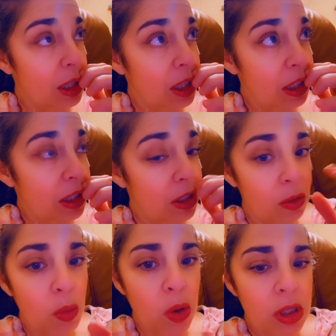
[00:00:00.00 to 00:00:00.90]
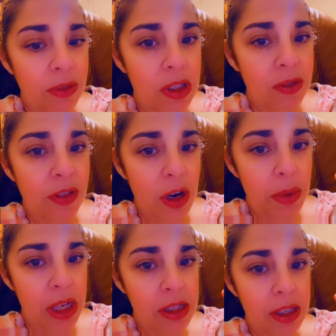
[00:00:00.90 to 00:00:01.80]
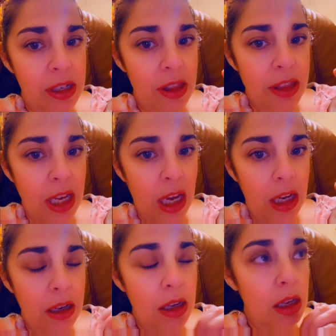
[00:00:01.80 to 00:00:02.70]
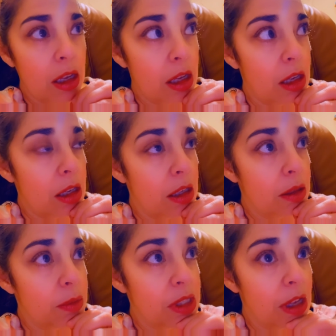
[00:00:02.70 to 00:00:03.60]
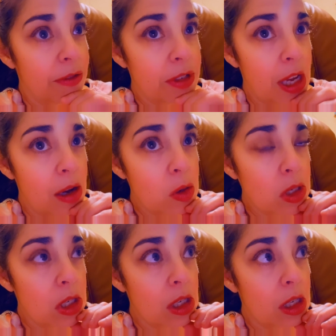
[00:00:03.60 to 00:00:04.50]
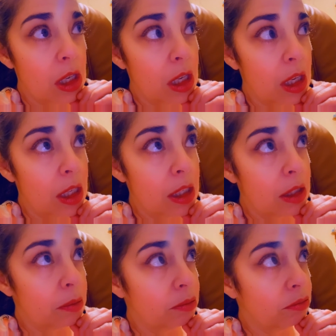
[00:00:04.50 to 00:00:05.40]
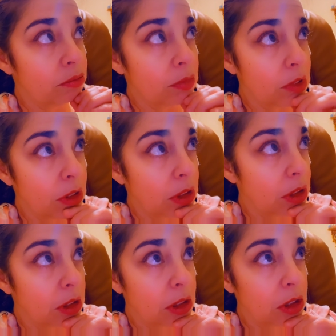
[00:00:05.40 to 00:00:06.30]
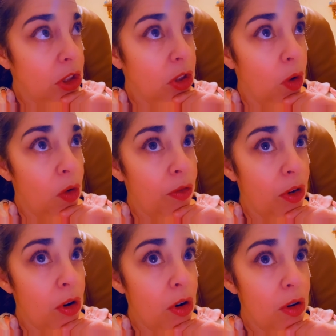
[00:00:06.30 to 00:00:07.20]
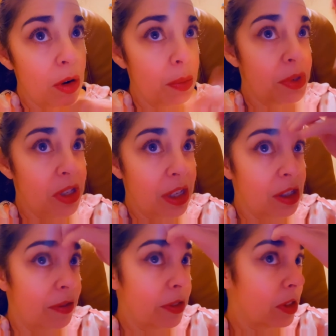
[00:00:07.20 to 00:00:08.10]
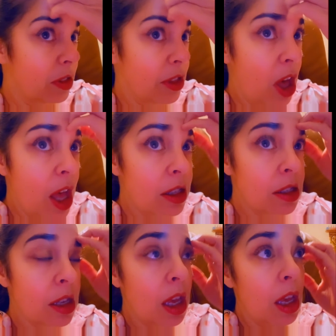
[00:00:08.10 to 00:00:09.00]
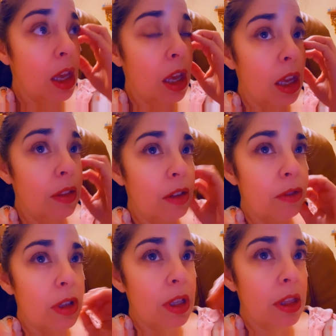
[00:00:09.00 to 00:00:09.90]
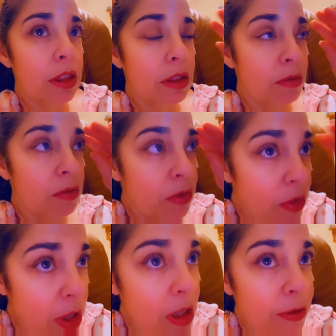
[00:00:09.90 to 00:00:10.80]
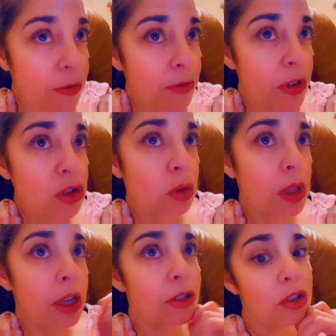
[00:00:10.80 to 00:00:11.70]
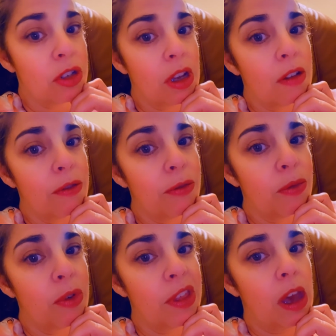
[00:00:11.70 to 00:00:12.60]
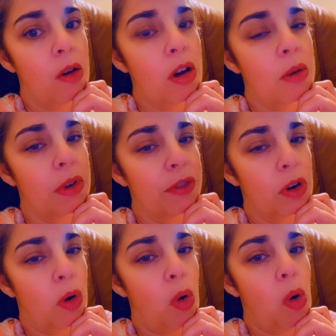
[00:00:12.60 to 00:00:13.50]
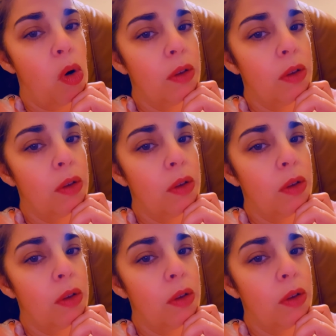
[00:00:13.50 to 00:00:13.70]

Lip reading: You know, most of it's fear-based thinking, self-doubt, just over obsessive thoughts, and then really, really visualize yourself with the outcome of your goal.